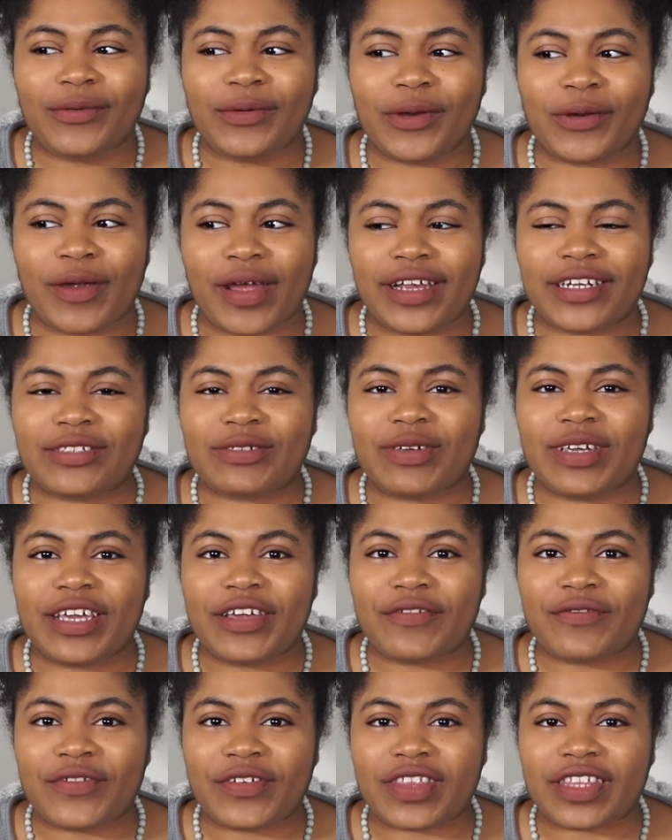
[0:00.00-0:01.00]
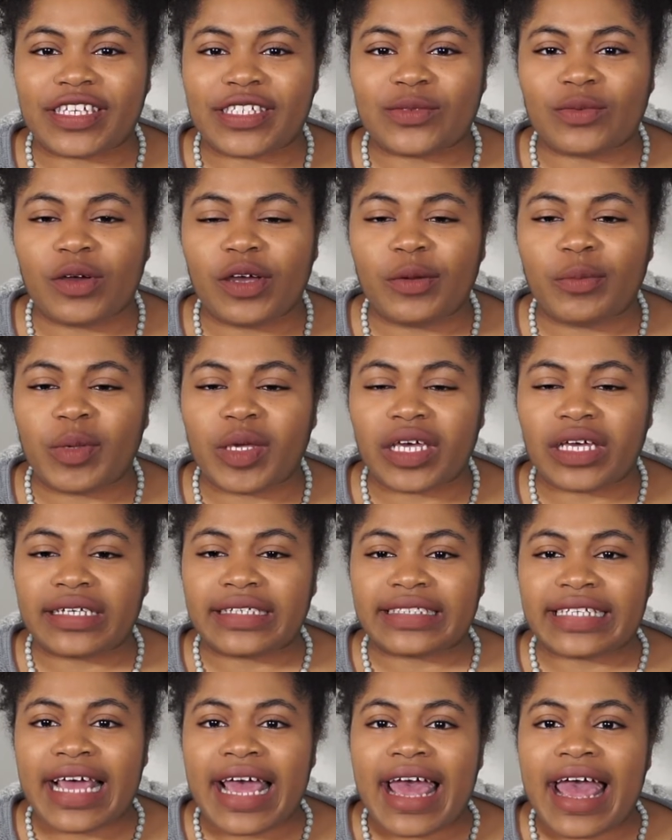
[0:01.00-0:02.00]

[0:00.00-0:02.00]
regret doing it for this one, because